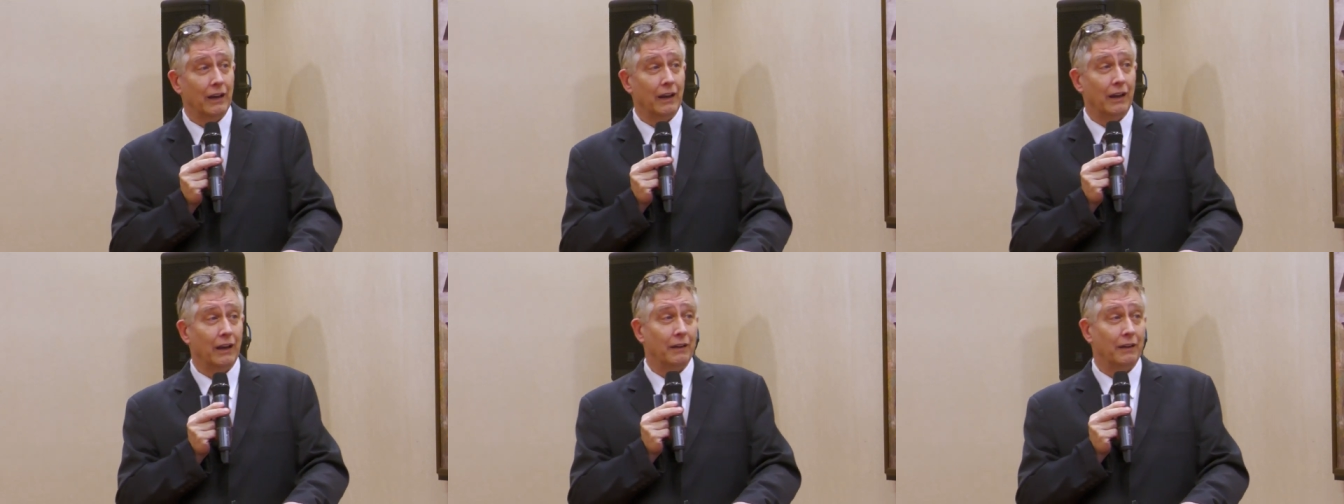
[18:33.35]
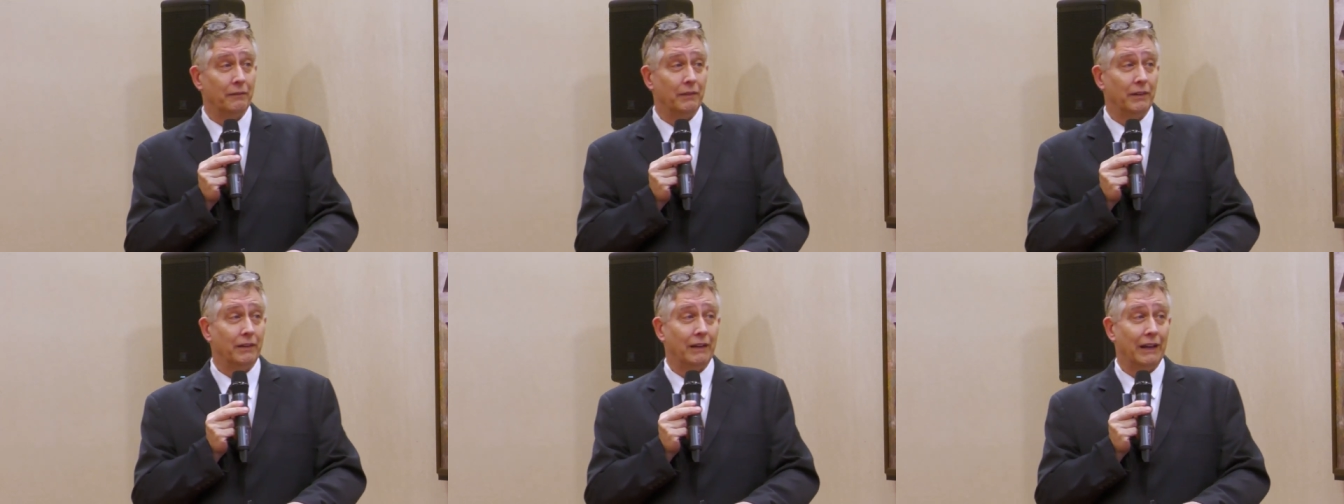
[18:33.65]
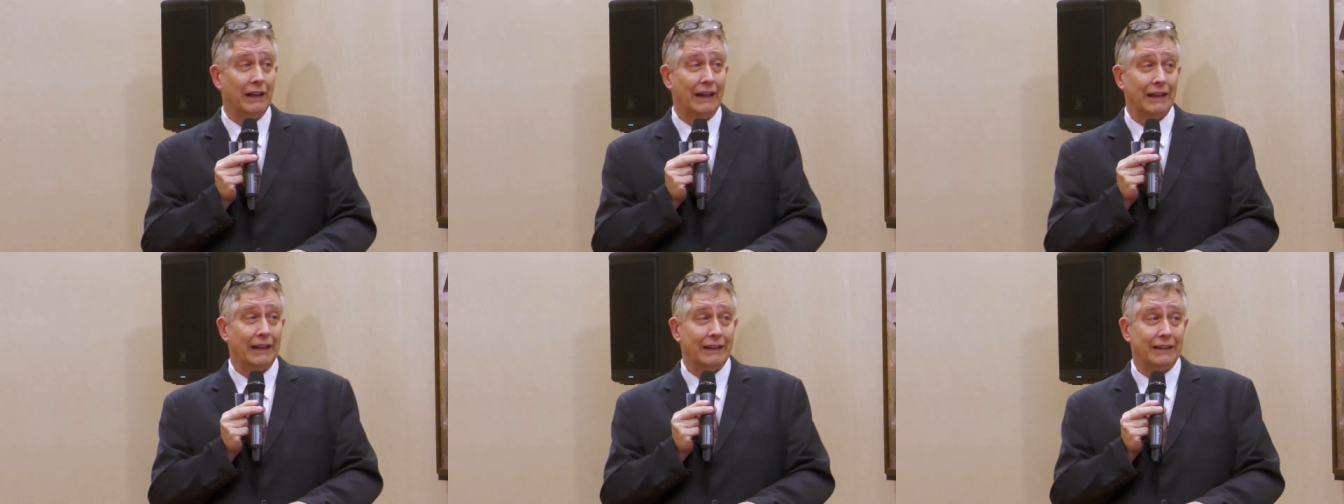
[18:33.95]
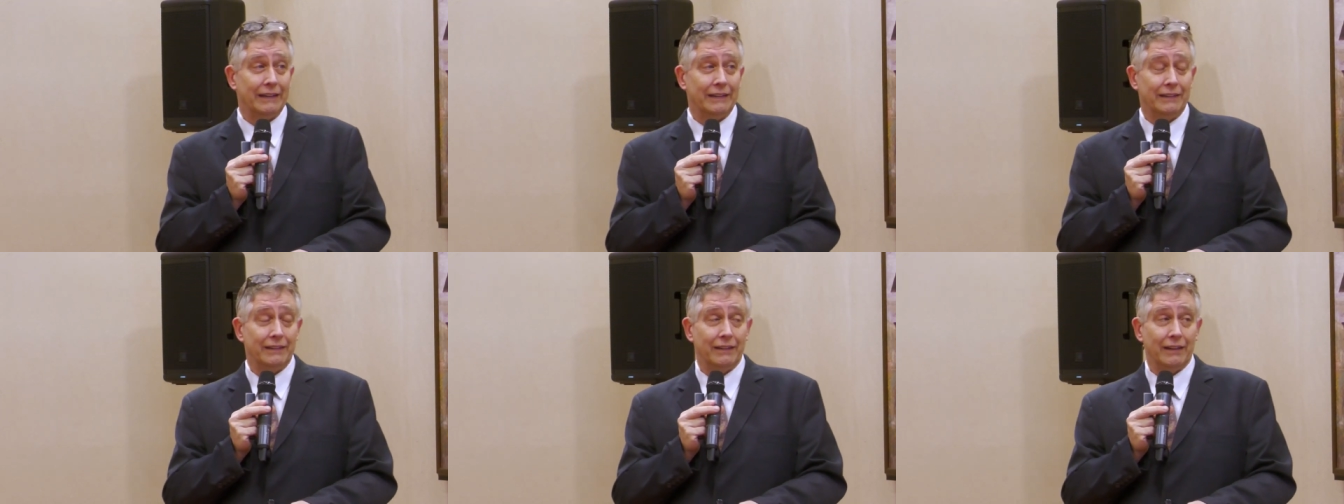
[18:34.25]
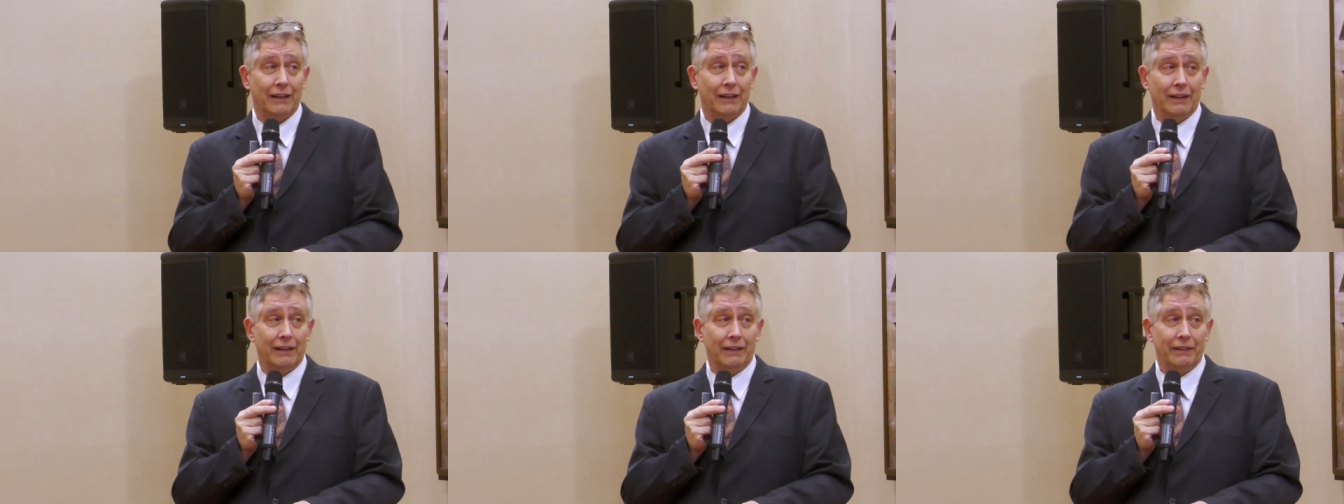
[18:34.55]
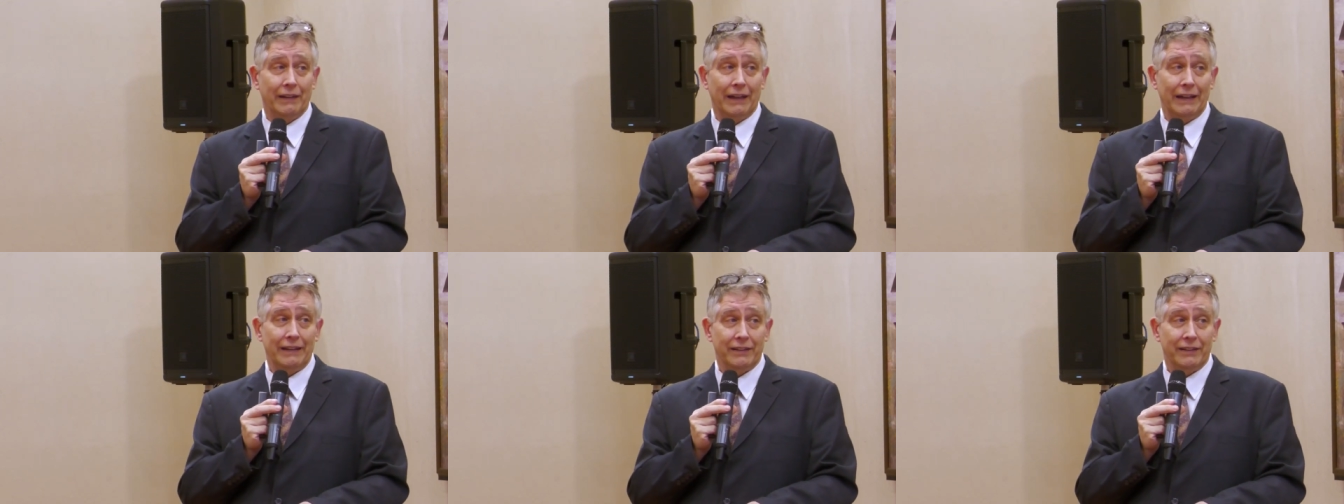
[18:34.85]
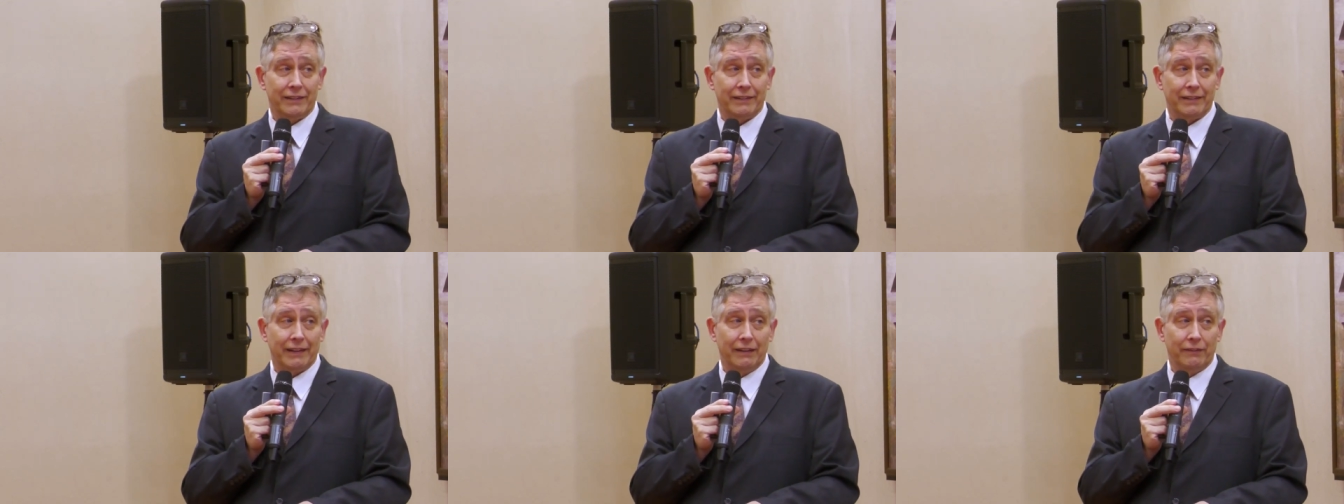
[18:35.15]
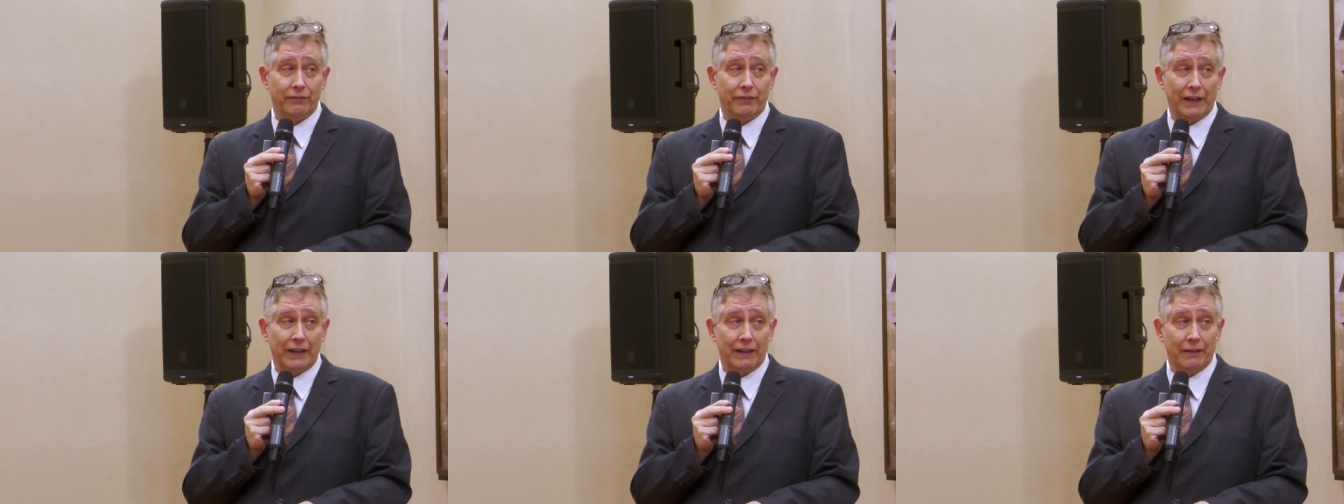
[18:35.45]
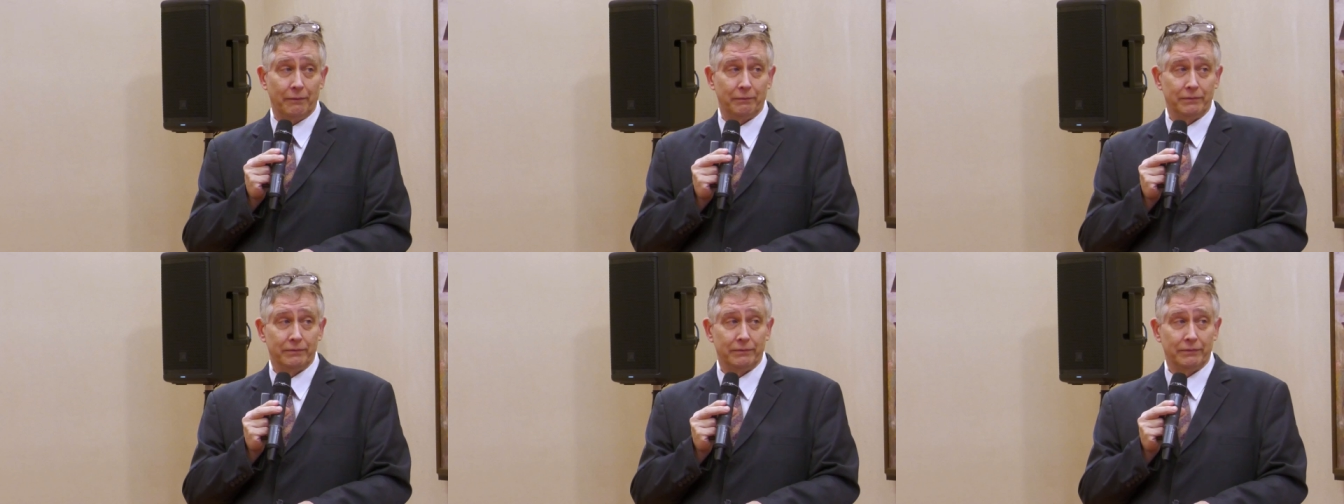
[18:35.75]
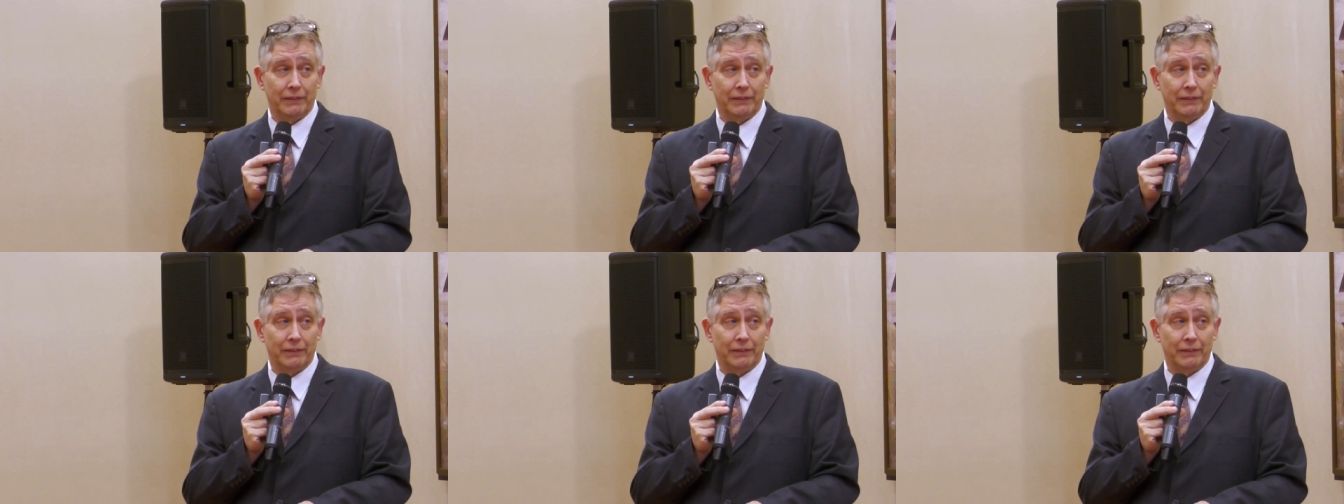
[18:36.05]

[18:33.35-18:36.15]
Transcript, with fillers: um, and uh, they just get fed up.